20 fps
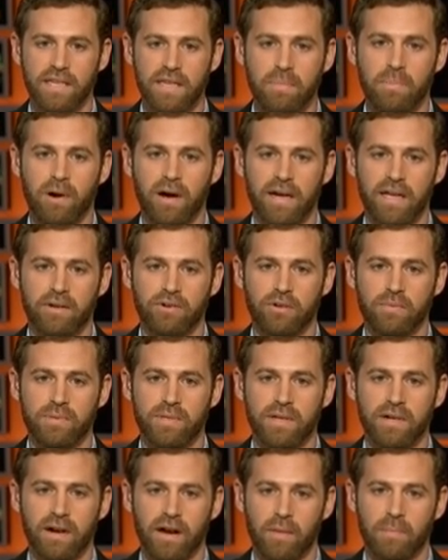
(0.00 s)
Tea Party
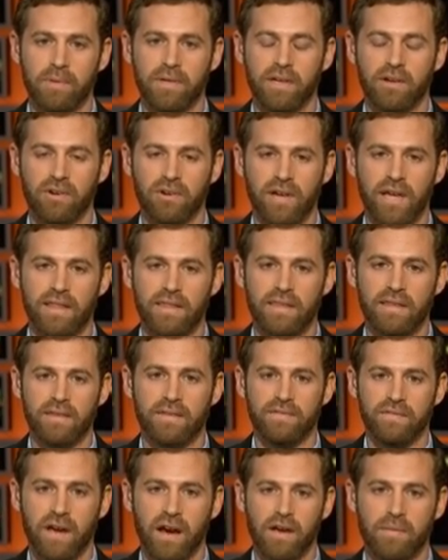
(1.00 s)
groups that are helping to create the
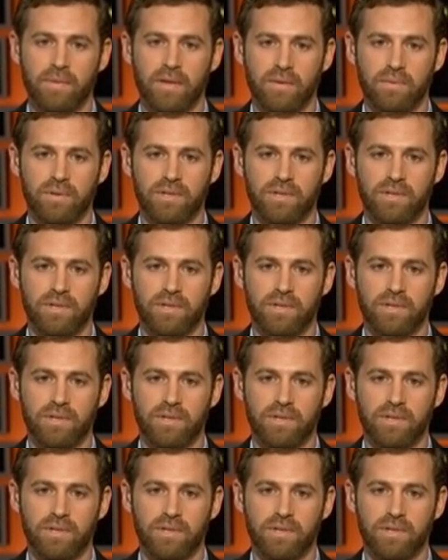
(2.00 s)
environment